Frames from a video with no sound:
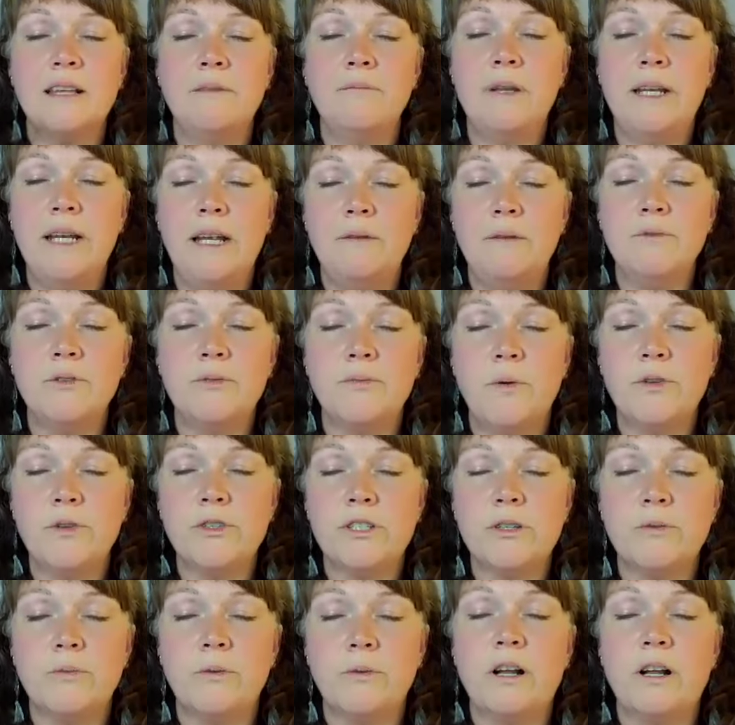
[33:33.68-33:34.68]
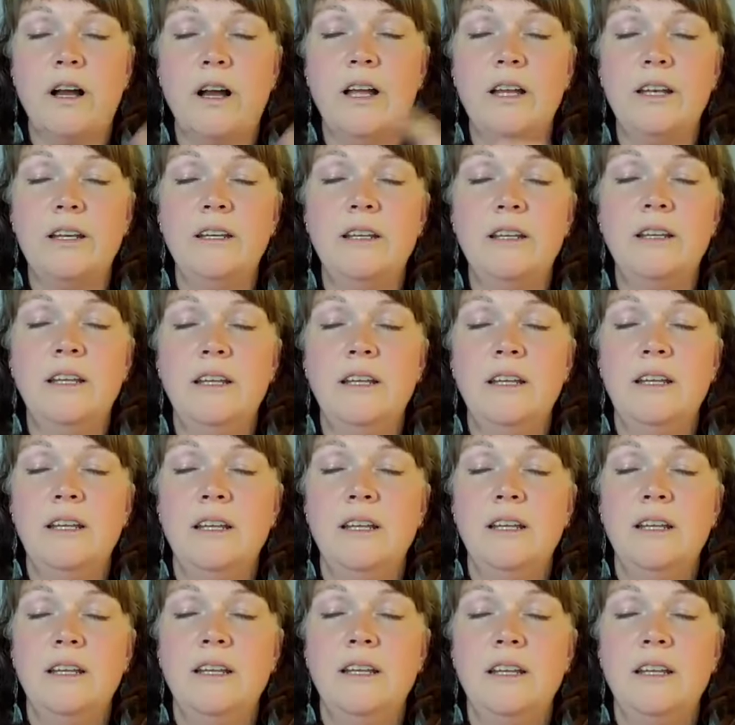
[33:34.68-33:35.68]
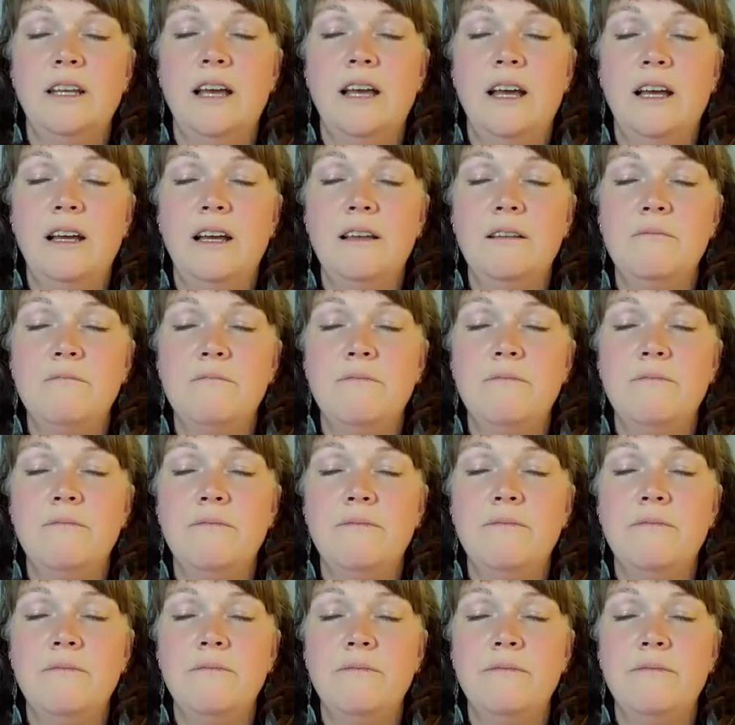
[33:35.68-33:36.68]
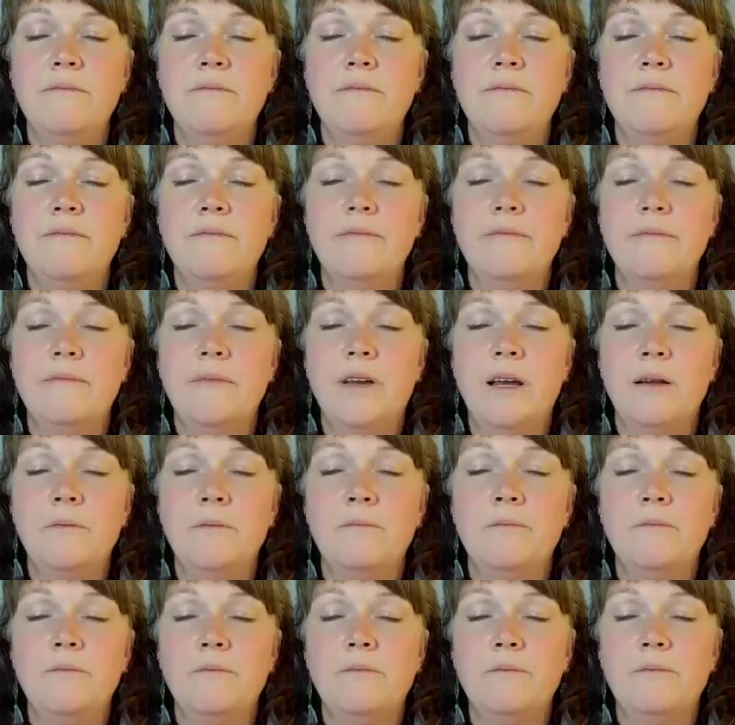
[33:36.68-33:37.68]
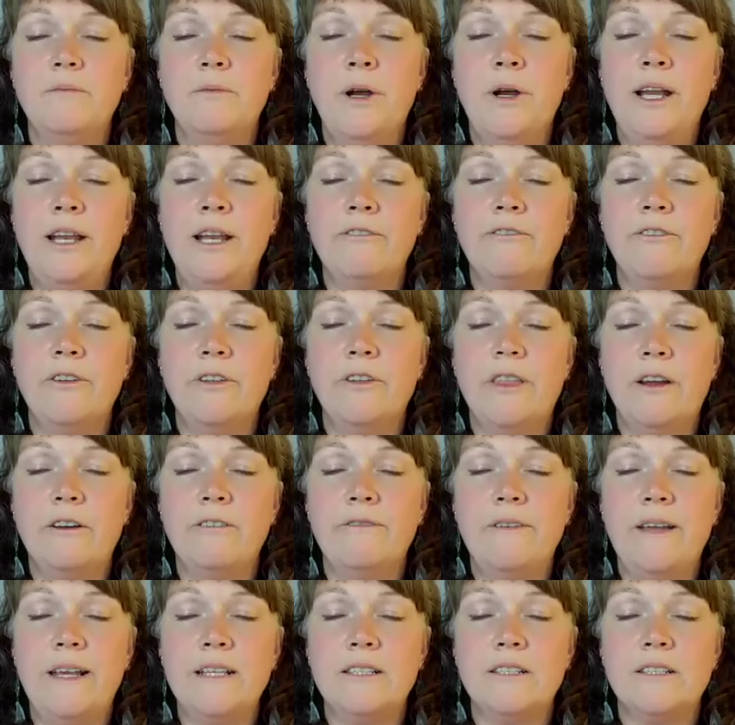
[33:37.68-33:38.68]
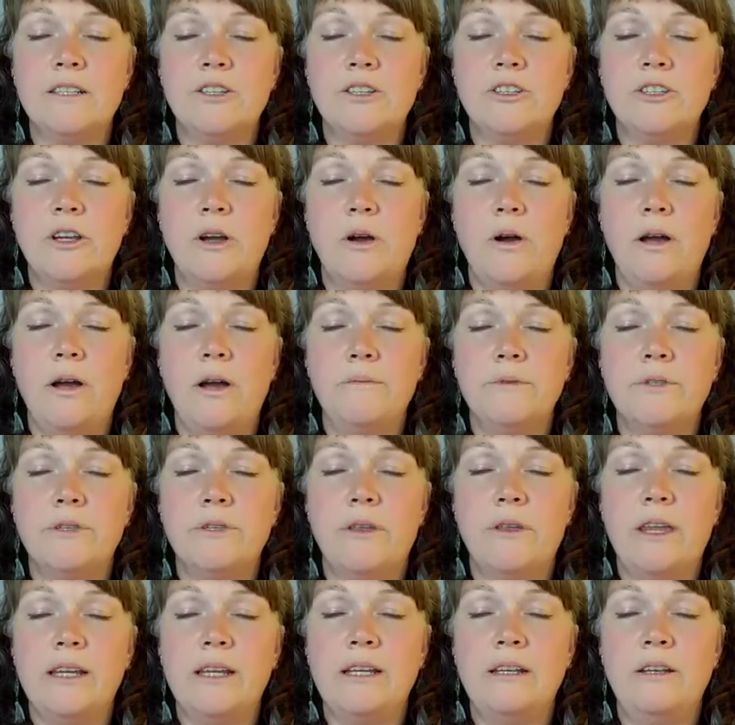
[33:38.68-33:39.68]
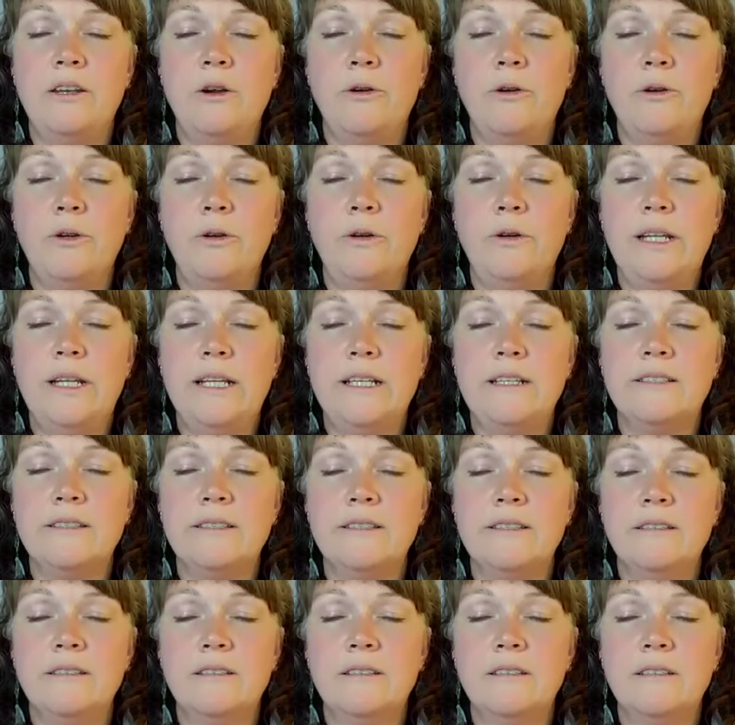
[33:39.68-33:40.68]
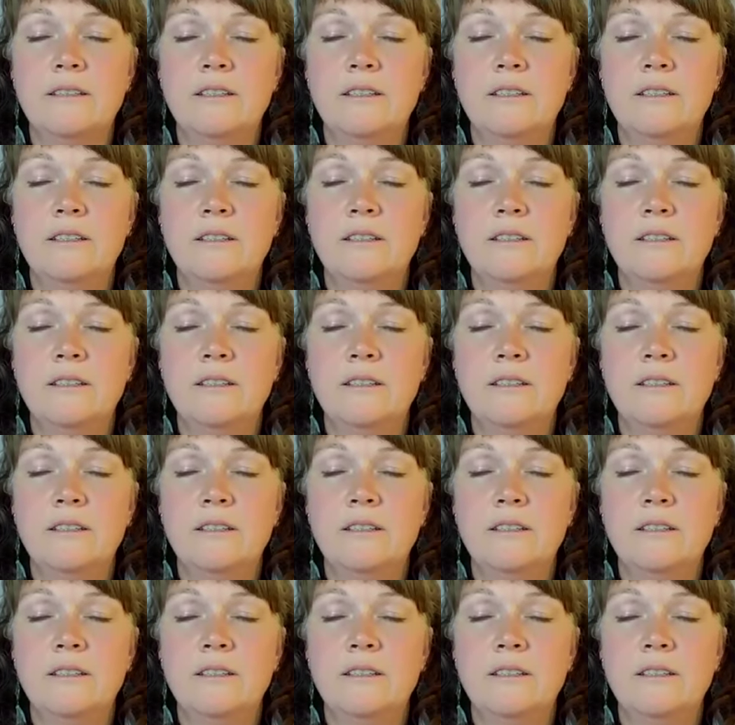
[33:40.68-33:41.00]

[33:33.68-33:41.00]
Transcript: got somebody I'm supposed to work on. Um, I'm waiting for their face to show up so I can know who it is.